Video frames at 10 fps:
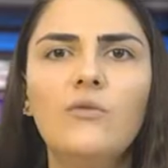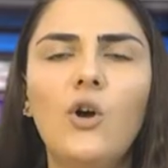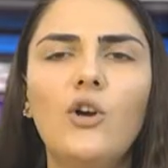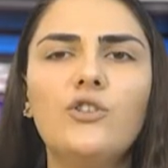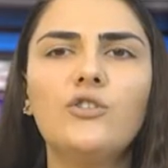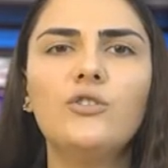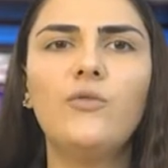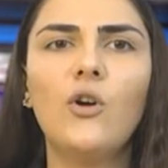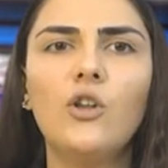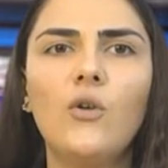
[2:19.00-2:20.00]
We urge you to
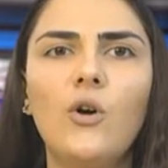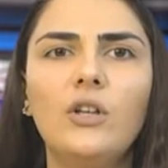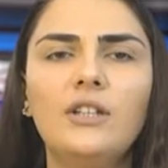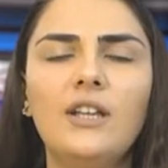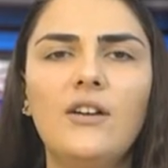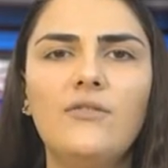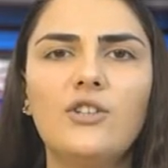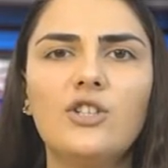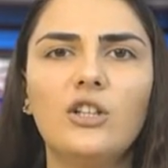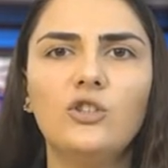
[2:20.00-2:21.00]
follow only the
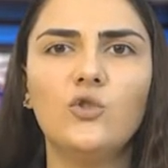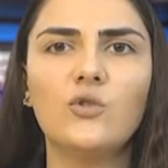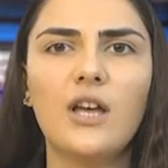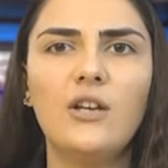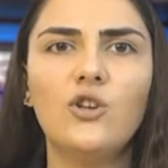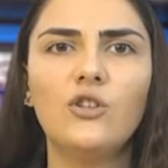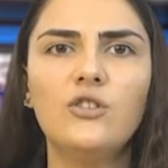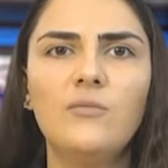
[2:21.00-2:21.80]
official news and not